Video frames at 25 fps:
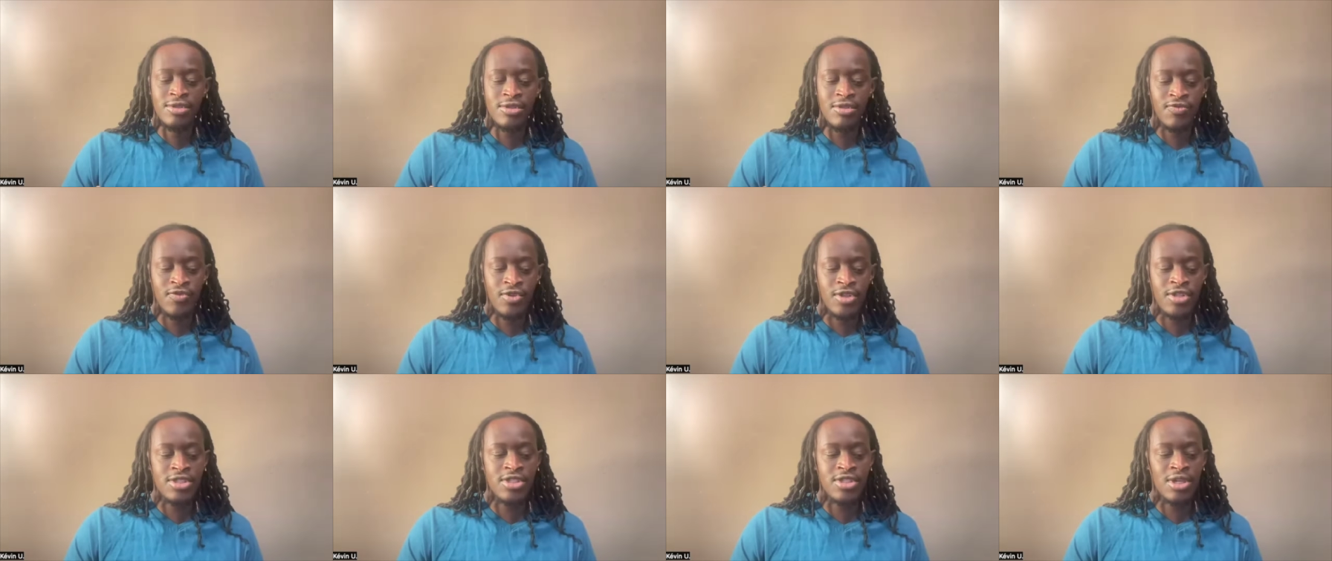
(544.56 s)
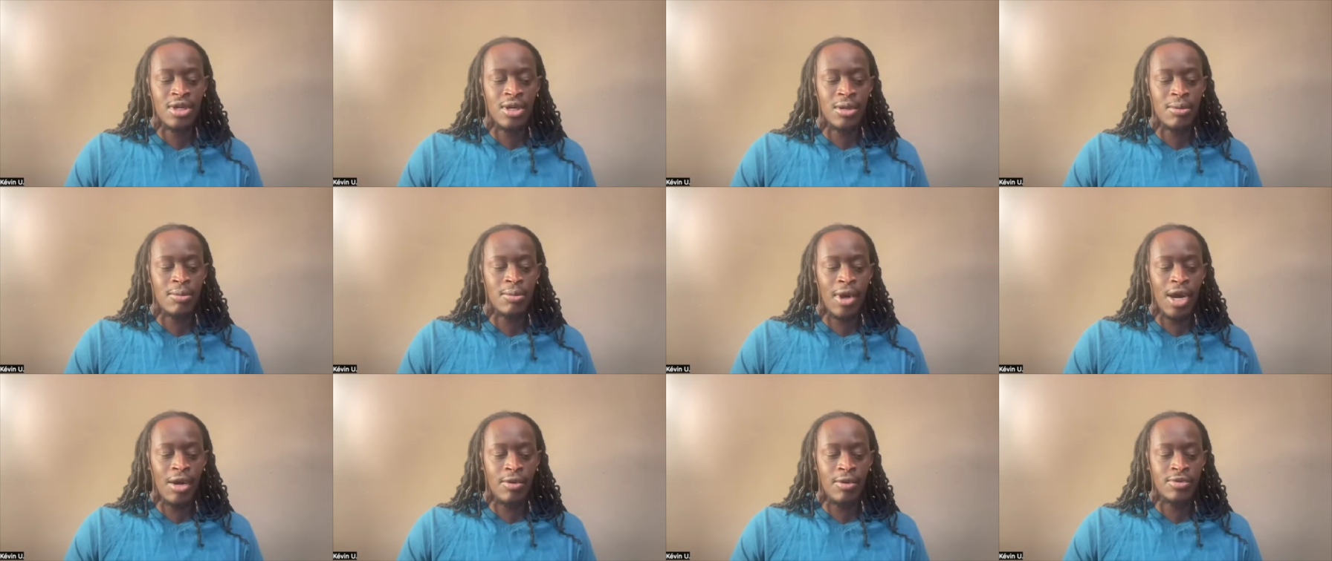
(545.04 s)
the first
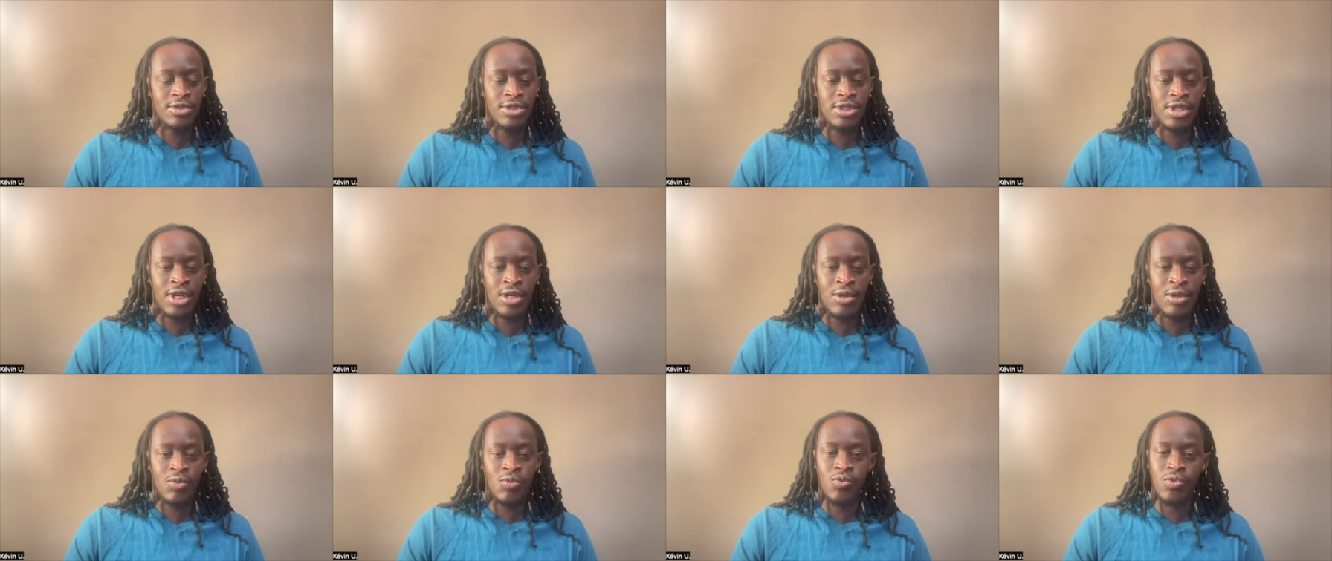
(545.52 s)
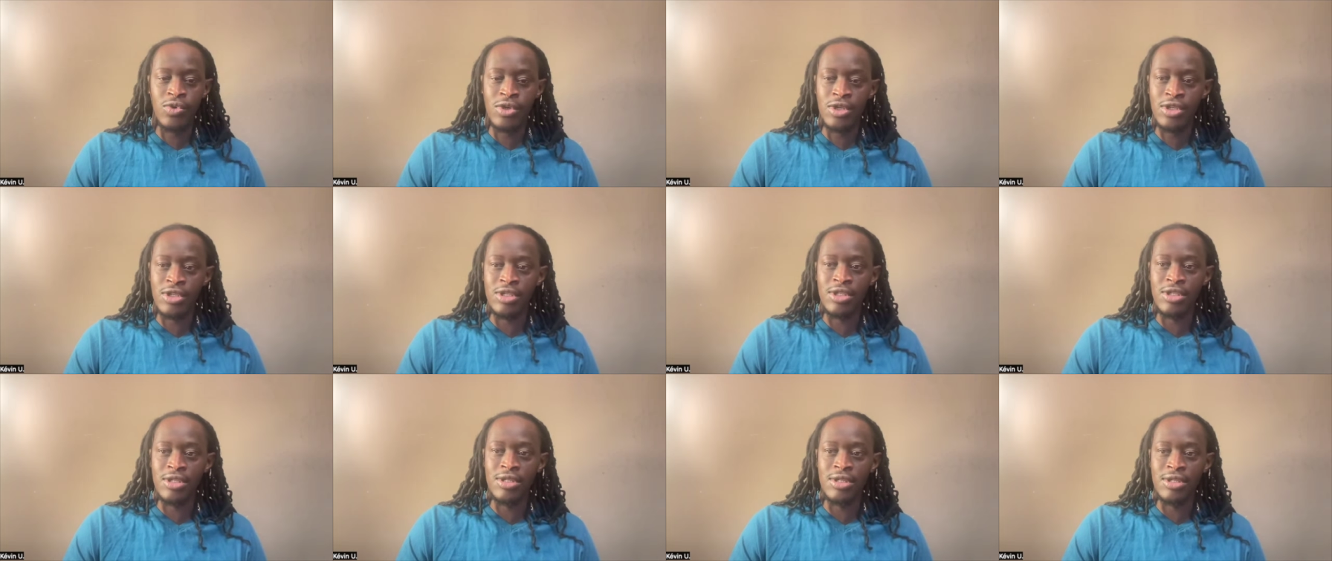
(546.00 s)
time i was like
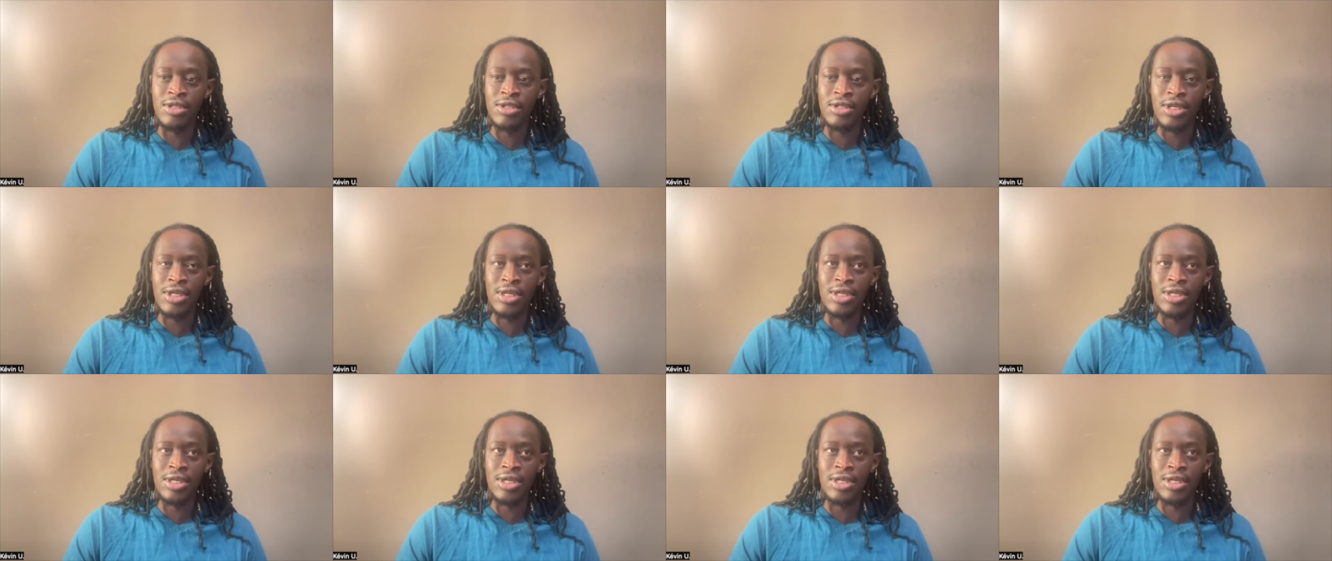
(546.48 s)
really